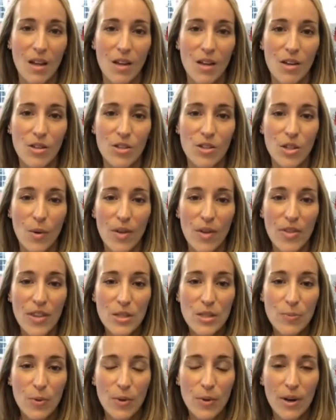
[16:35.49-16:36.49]
So at
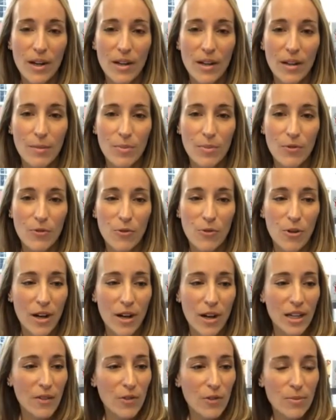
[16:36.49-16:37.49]
this point, before I
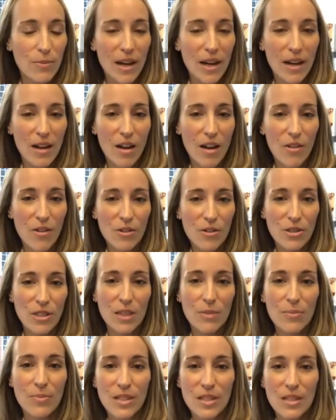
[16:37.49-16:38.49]
give you my other
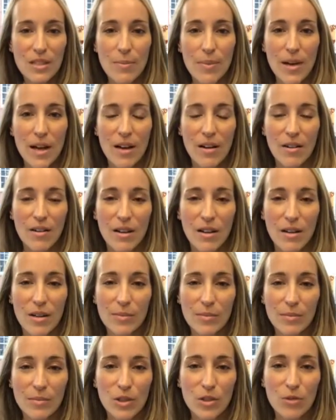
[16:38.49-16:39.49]
tidbits about
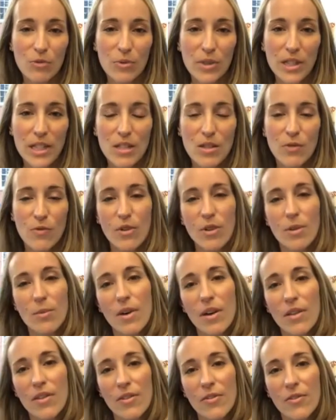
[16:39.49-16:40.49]
good reads for the
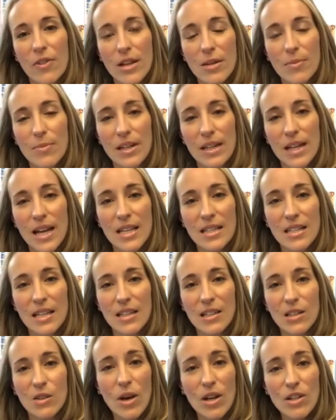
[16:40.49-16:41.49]
month, if anybody has
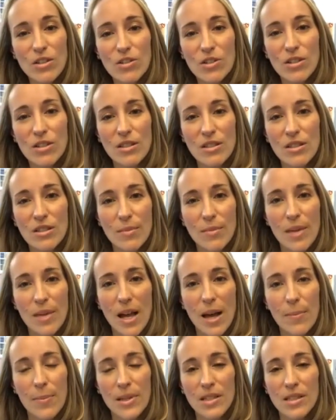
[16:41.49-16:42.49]
any questions, I'm
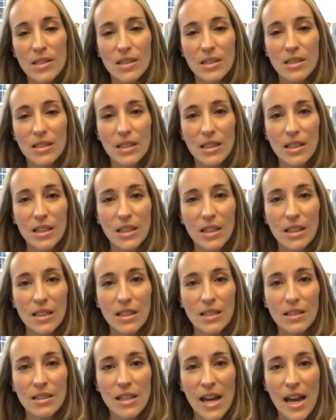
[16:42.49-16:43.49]
happy
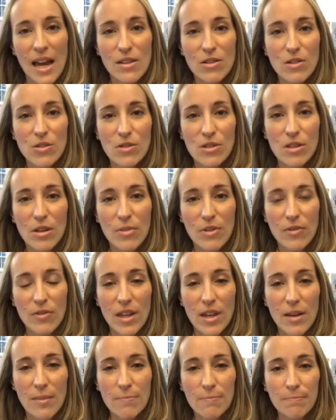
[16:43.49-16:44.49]
to answer some of
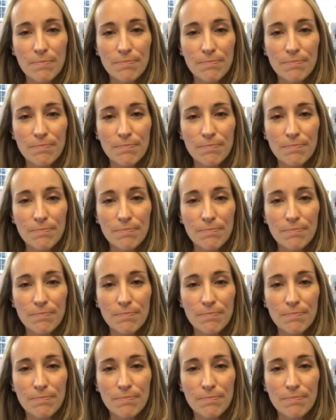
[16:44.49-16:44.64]
them.